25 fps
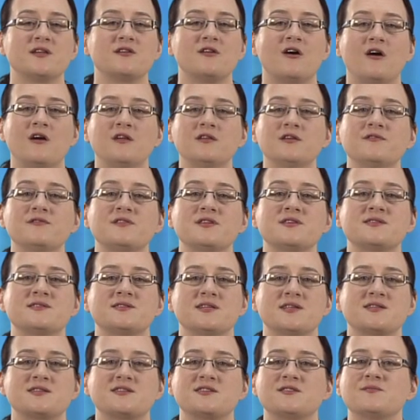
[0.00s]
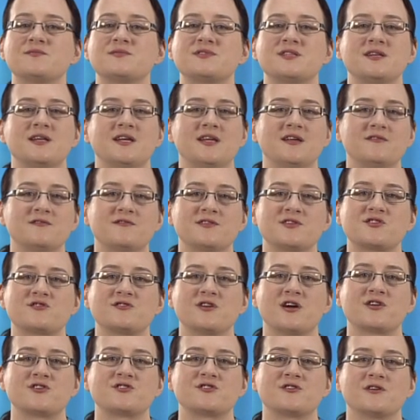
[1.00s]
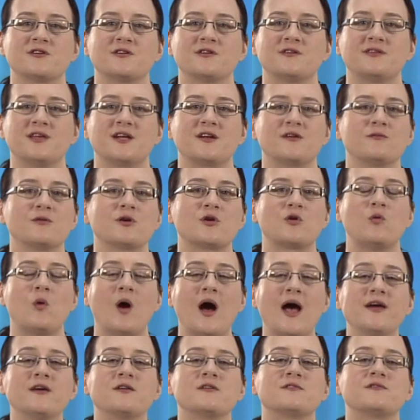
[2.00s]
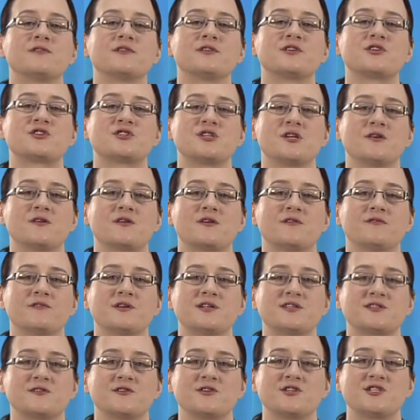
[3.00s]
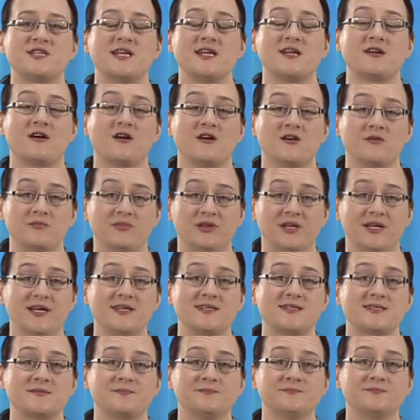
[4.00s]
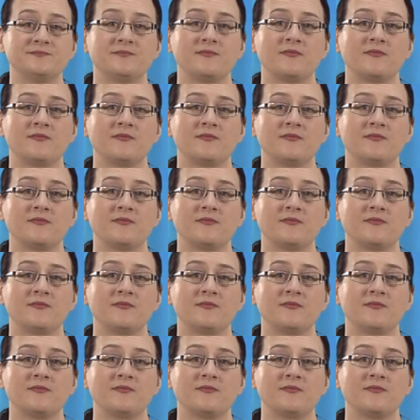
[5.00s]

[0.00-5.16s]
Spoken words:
that all of the systems and infrastructure that are required for the sharing of research data are in place.